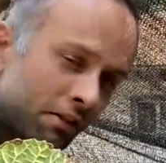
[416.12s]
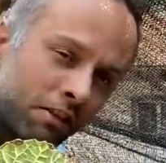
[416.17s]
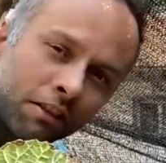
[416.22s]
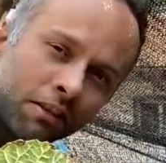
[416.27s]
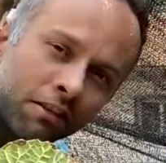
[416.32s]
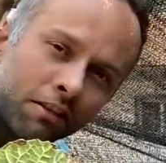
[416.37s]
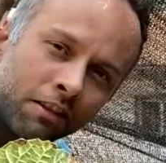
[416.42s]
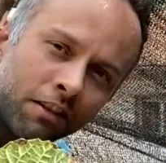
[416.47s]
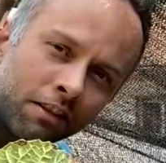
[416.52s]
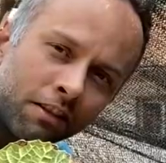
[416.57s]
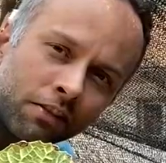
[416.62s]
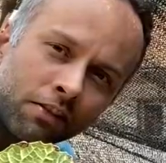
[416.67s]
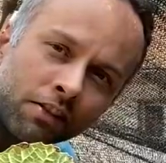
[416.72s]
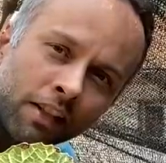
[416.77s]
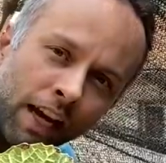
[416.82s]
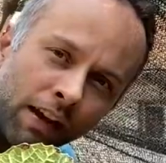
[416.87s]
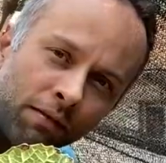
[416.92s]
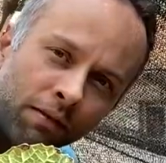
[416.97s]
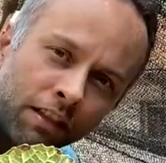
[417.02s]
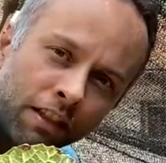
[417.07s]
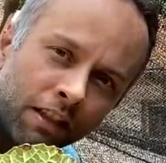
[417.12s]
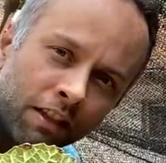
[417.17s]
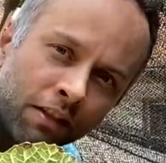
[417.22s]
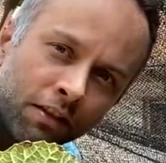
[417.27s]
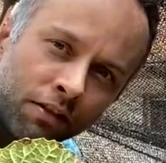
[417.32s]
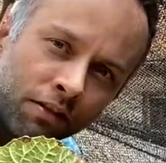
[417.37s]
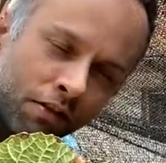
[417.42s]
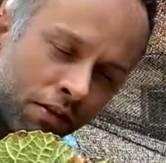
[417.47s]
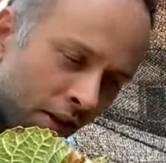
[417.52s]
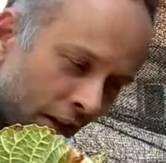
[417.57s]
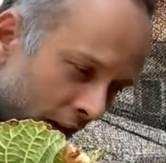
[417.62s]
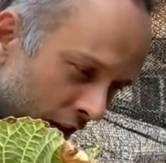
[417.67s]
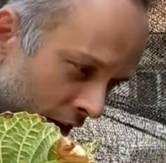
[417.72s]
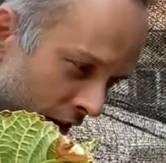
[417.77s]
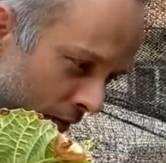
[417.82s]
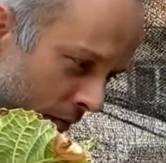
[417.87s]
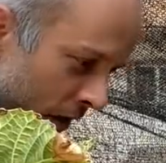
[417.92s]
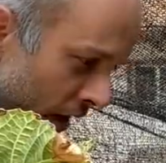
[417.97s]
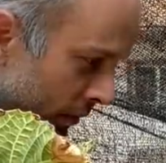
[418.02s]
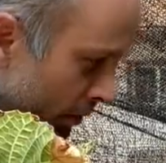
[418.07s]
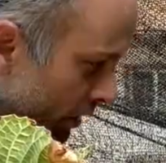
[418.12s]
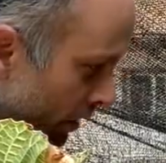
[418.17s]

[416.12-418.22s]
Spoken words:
in the 70s, maybe